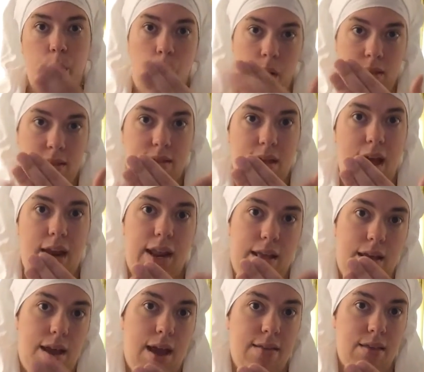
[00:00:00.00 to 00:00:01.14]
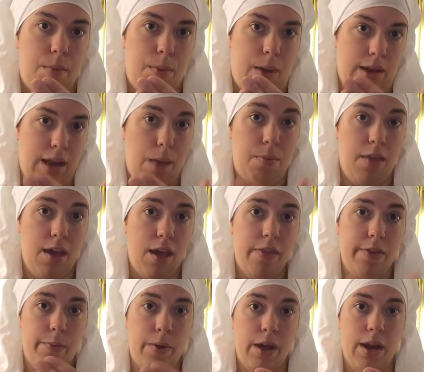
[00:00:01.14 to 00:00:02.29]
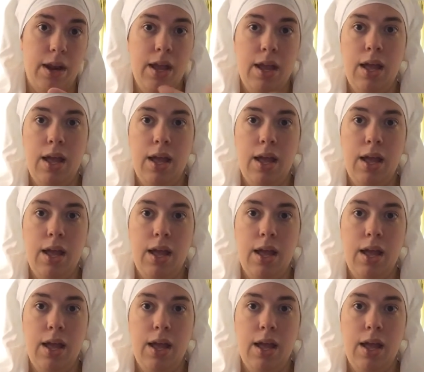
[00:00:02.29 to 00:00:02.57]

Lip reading: one side ends up on top of the other one,